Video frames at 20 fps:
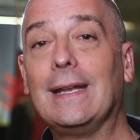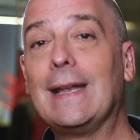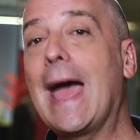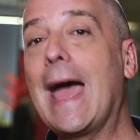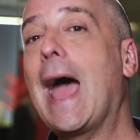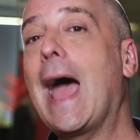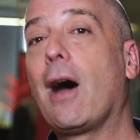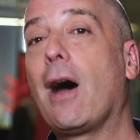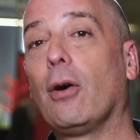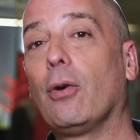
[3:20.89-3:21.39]

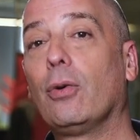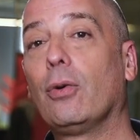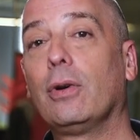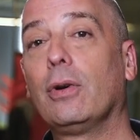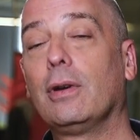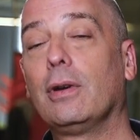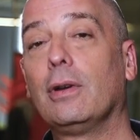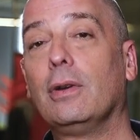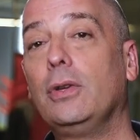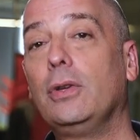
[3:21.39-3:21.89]
Now,
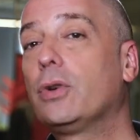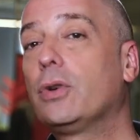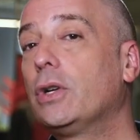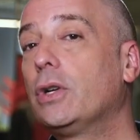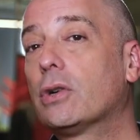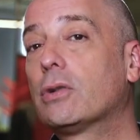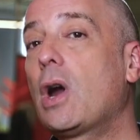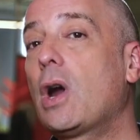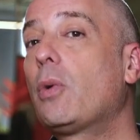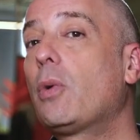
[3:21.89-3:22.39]
you
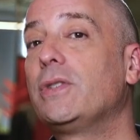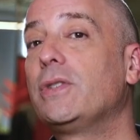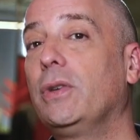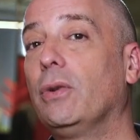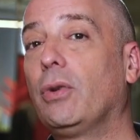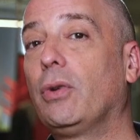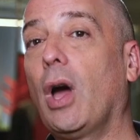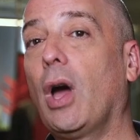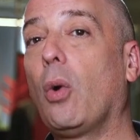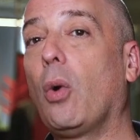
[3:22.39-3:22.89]
can grow
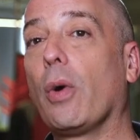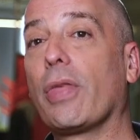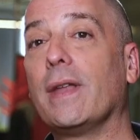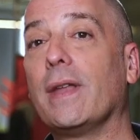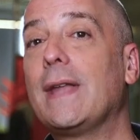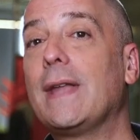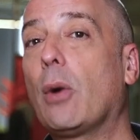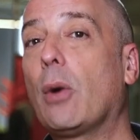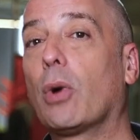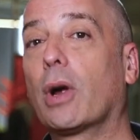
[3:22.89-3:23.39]
as you go
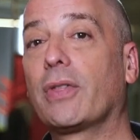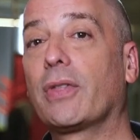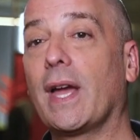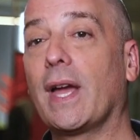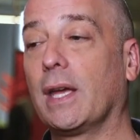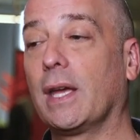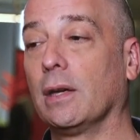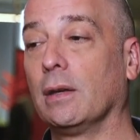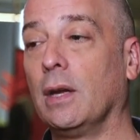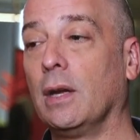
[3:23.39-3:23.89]
with a network
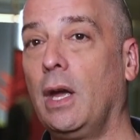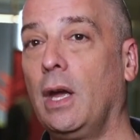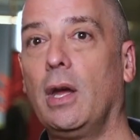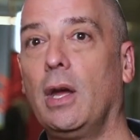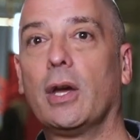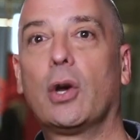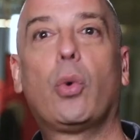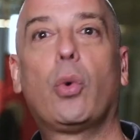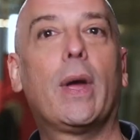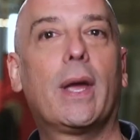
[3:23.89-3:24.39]
that can
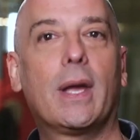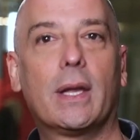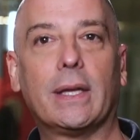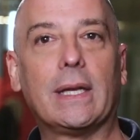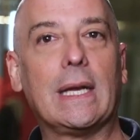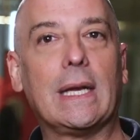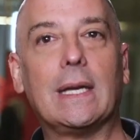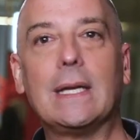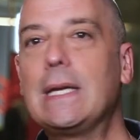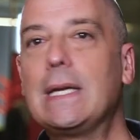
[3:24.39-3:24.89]

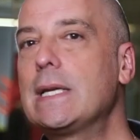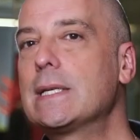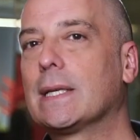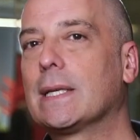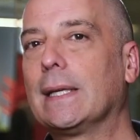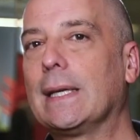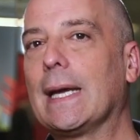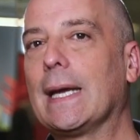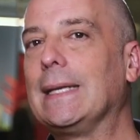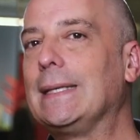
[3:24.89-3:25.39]
quickly and
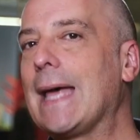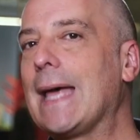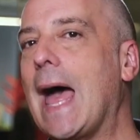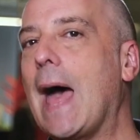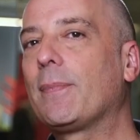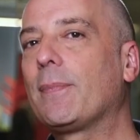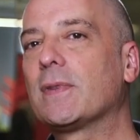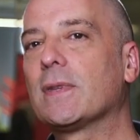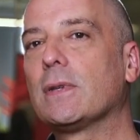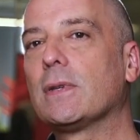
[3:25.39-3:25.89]
easily
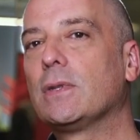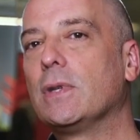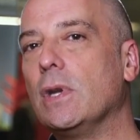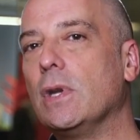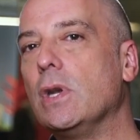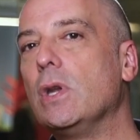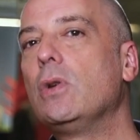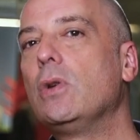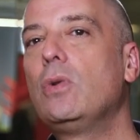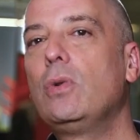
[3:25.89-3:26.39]
adapt
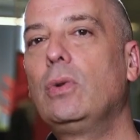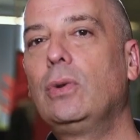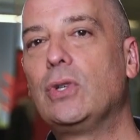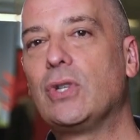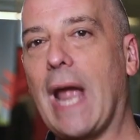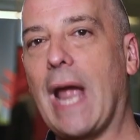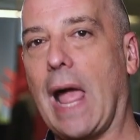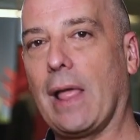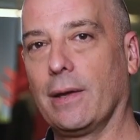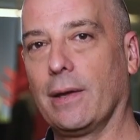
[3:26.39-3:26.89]
to new
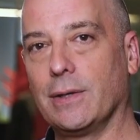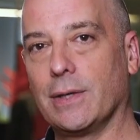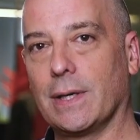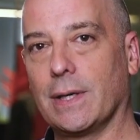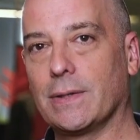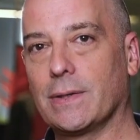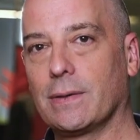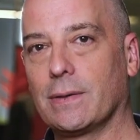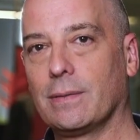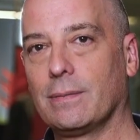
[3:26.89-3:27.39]

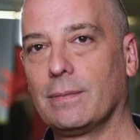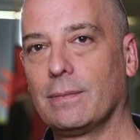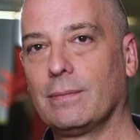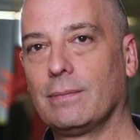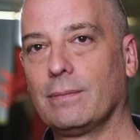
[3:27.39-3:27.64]
challenges.